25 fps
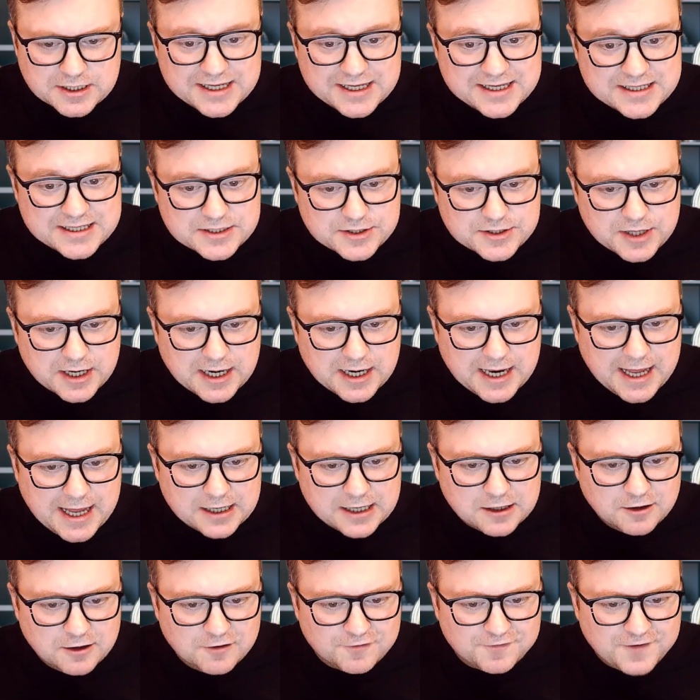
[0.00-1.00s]
is the
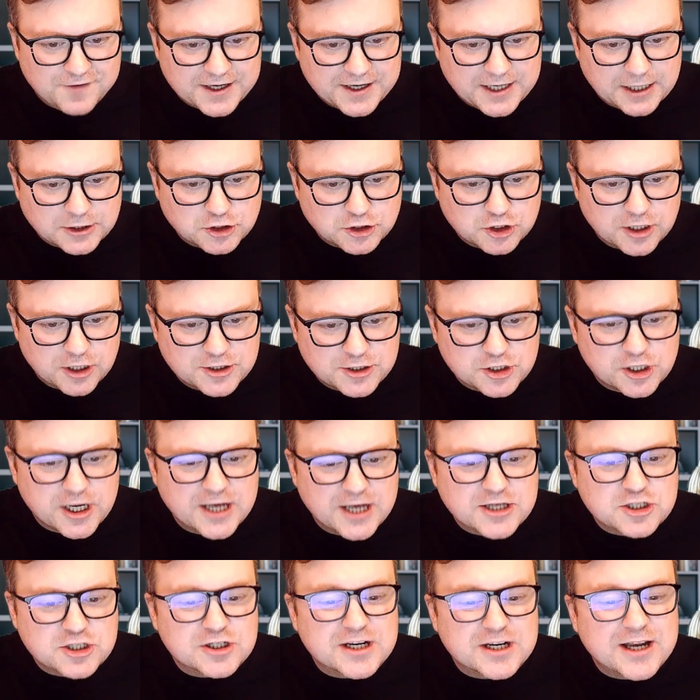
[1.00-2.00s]
lack of financial education.